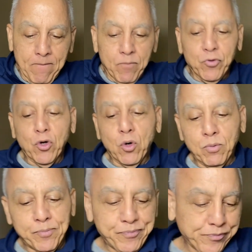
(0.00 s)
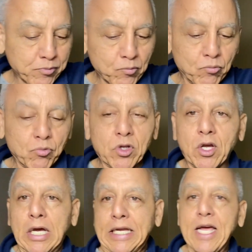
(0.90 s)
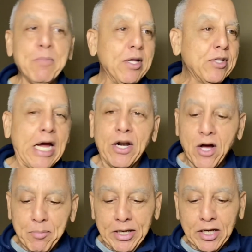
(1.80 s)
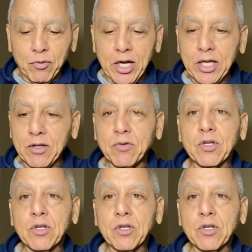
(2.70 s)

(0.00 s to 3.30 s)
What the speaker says: So, yeah, man, tie it on, man. Get ready.